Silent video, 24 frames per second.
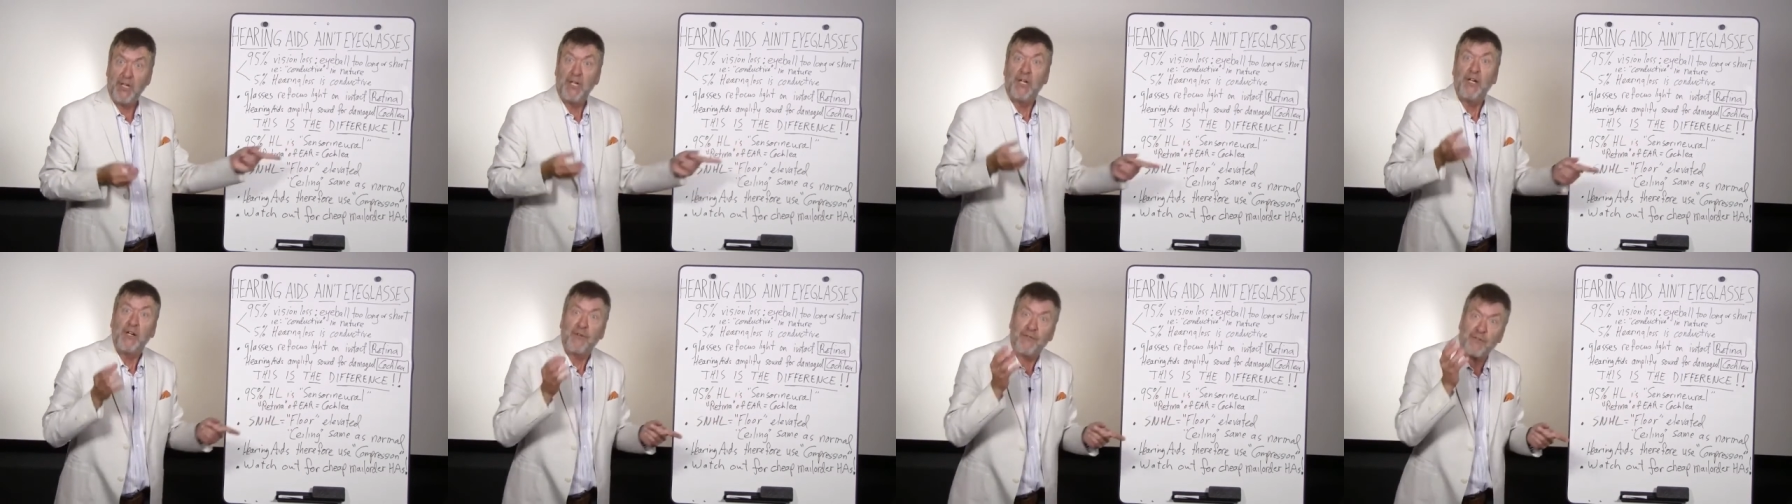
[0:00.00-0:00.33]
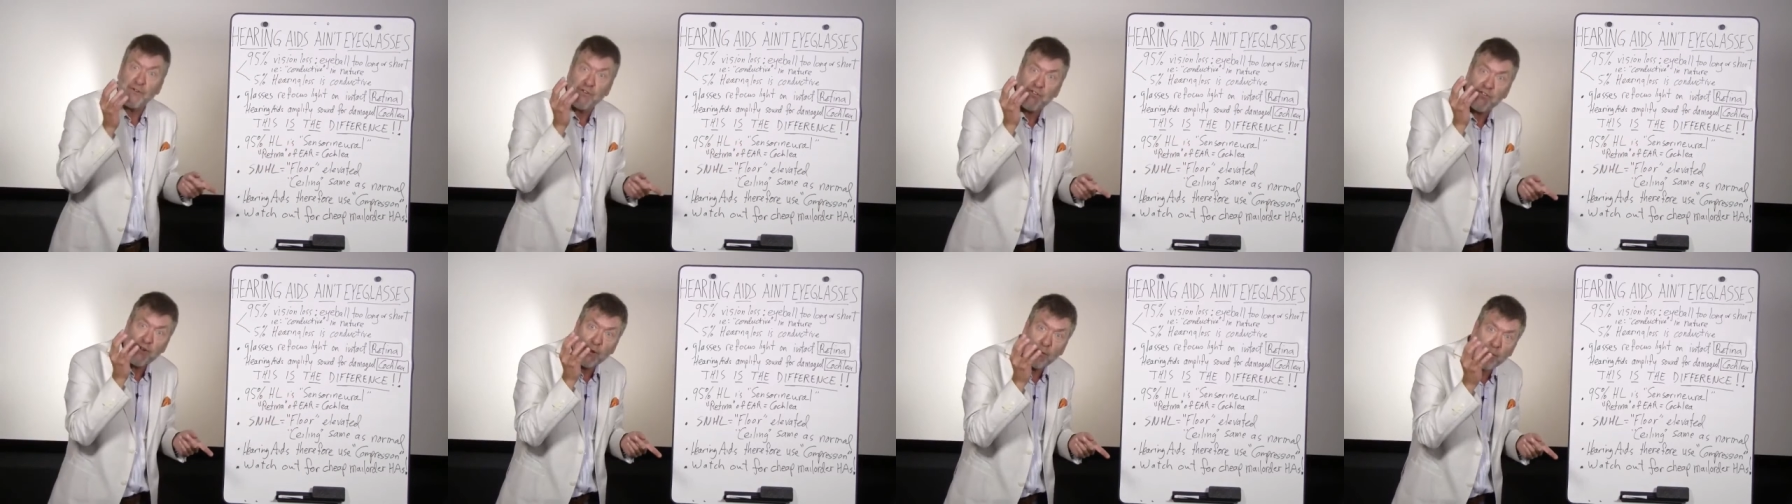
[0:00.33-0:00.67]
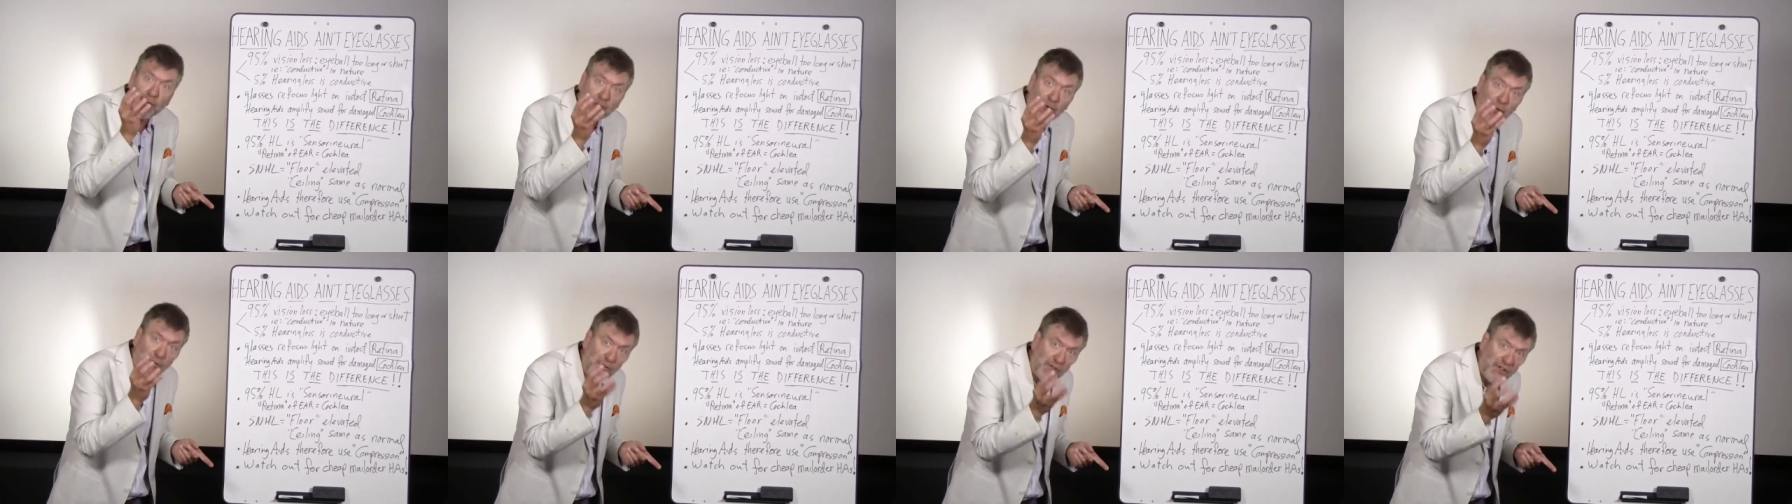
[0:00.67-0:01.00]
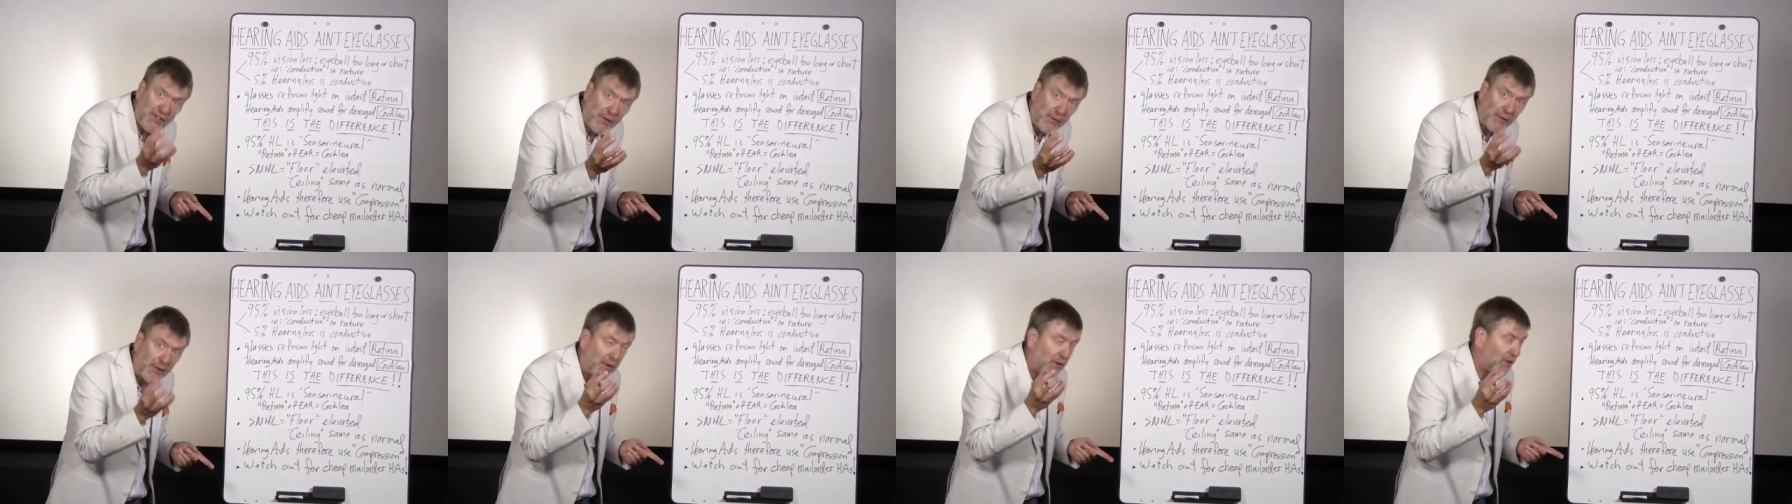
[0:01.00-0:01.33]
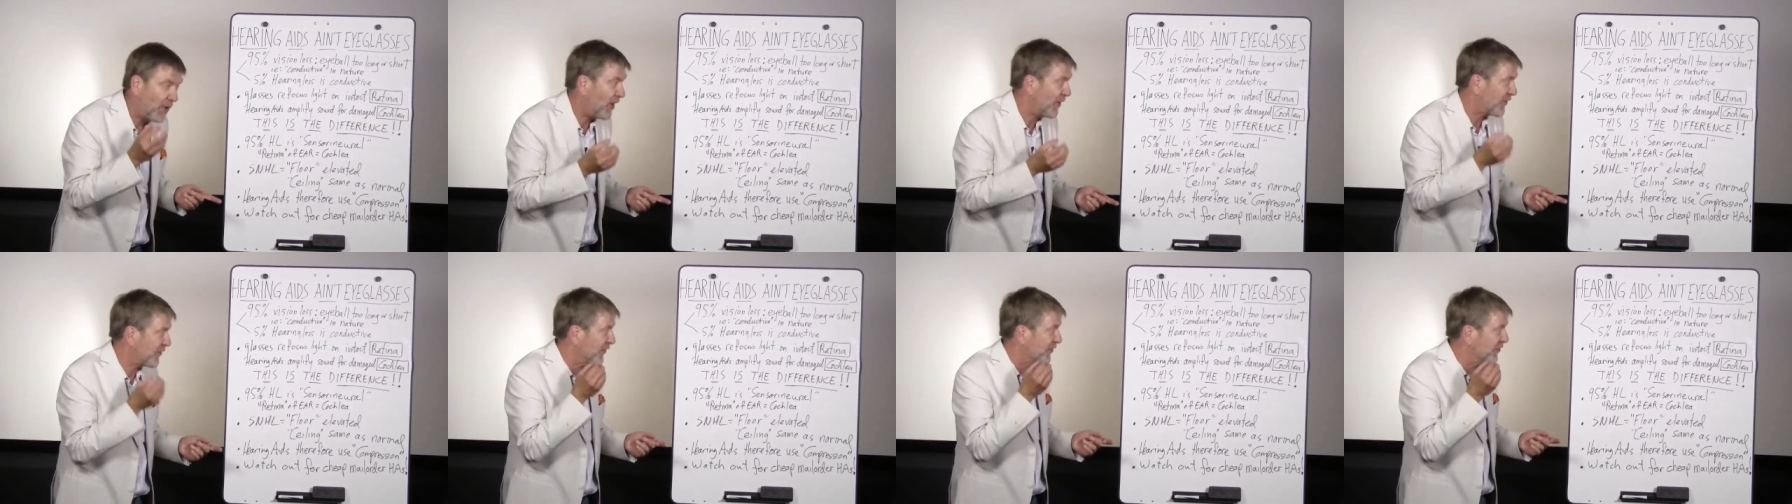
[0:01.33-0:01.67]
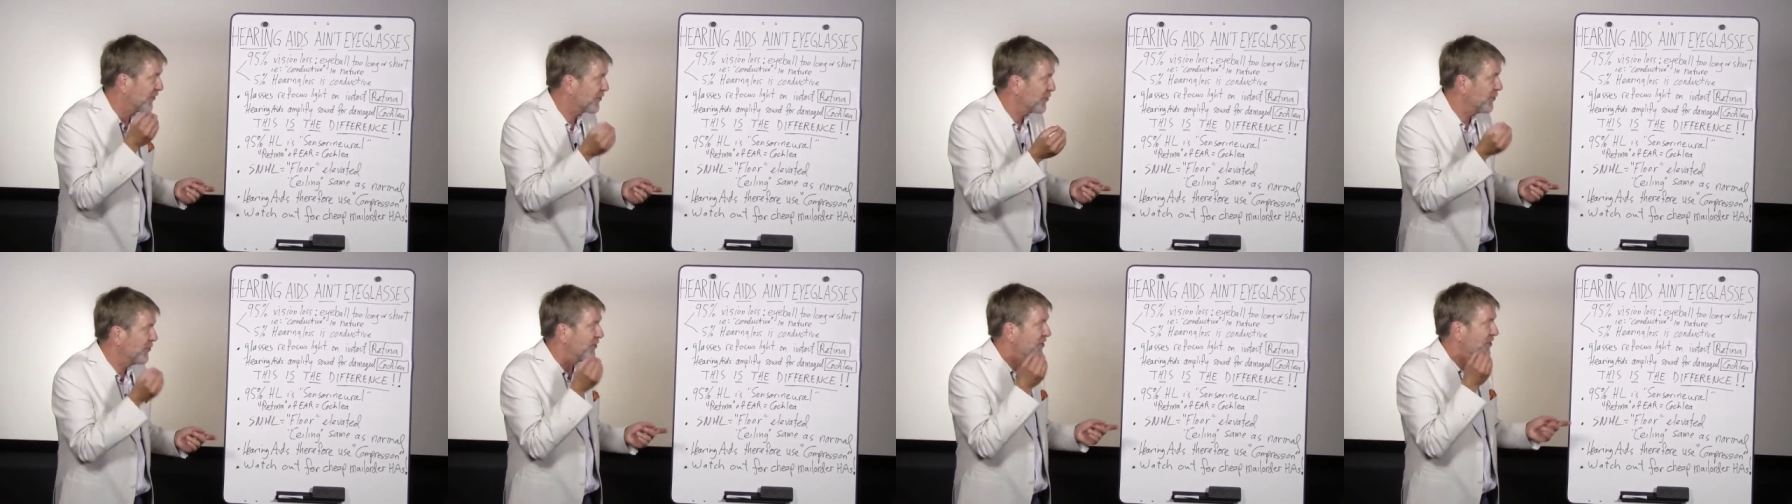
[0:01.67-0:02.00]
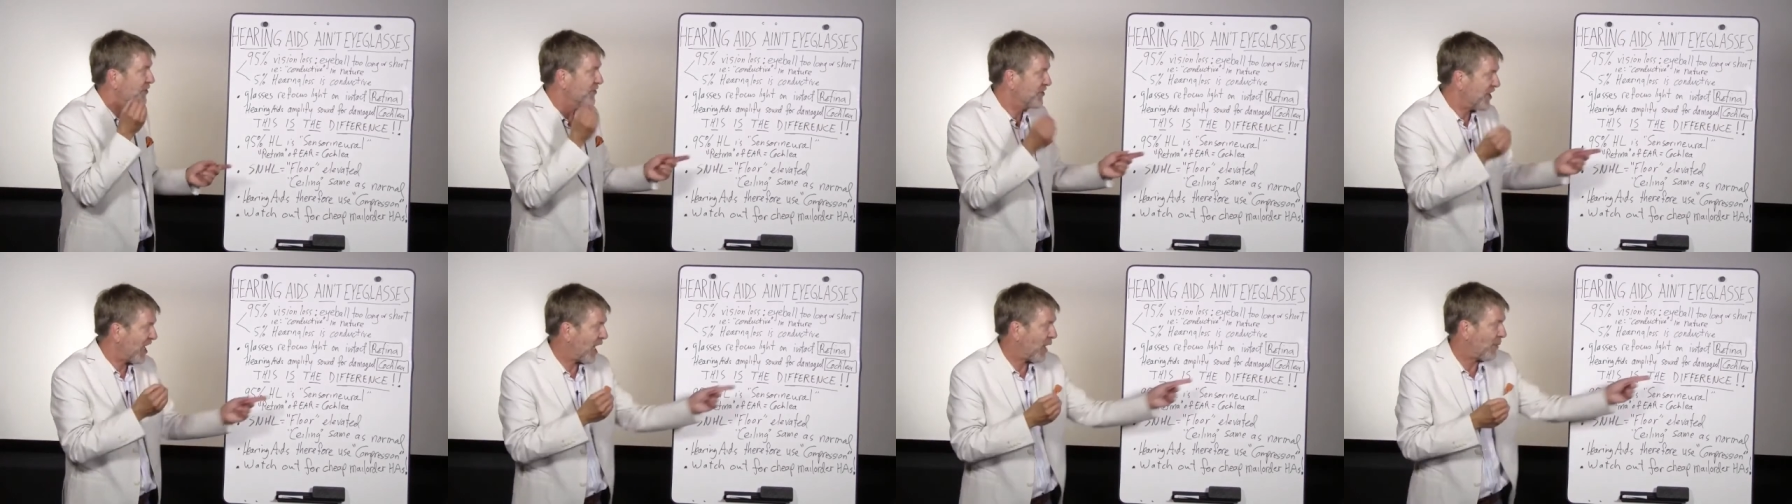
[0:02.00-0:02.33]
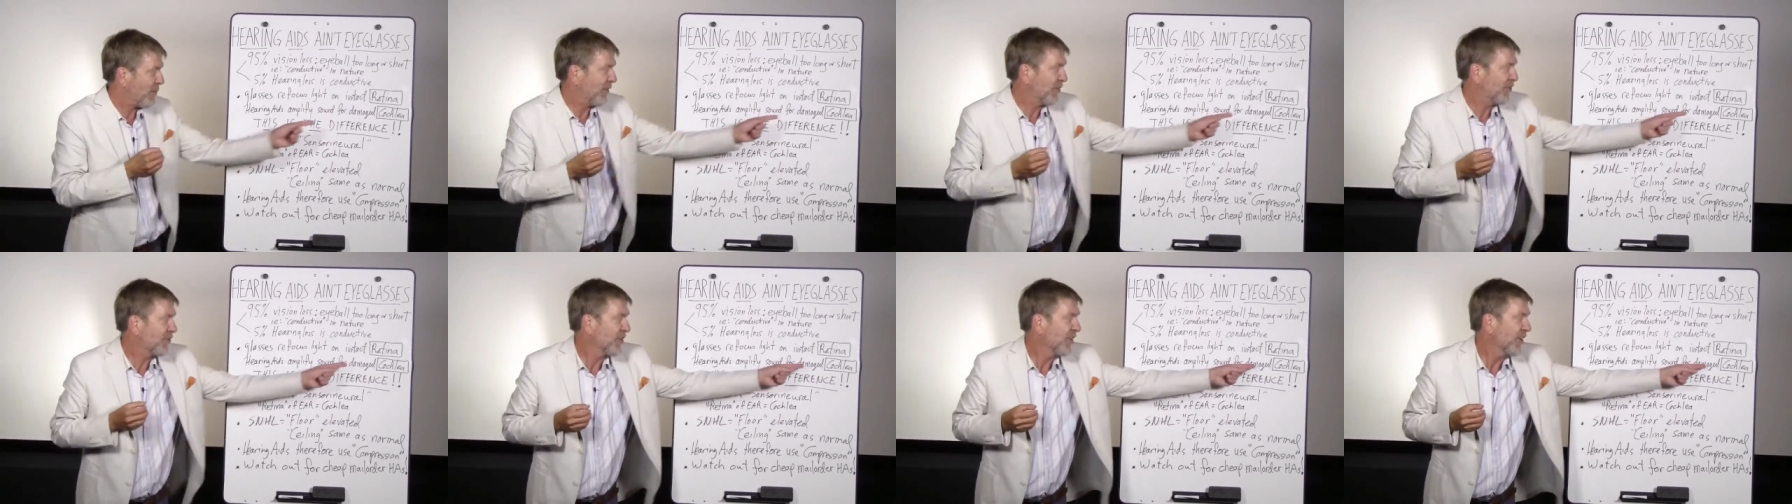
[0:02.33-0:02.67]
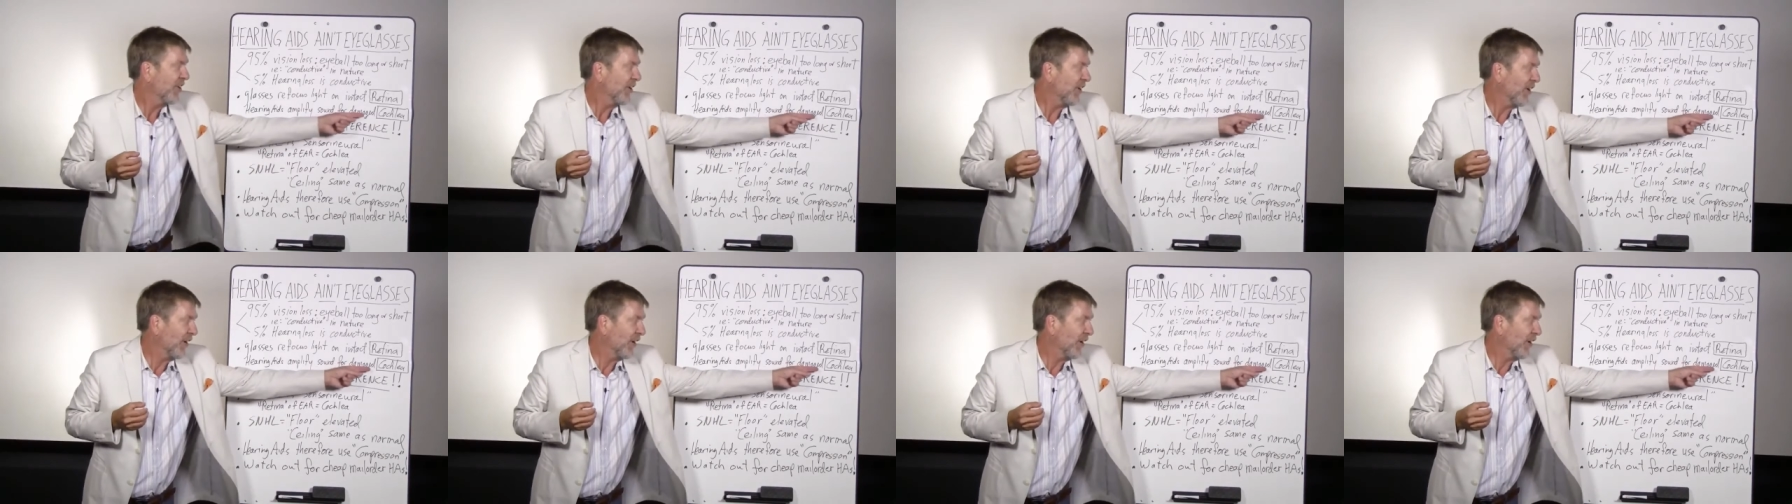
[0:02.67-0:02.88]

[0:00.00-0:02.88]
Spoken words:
For someone whose hearing loss is due to damage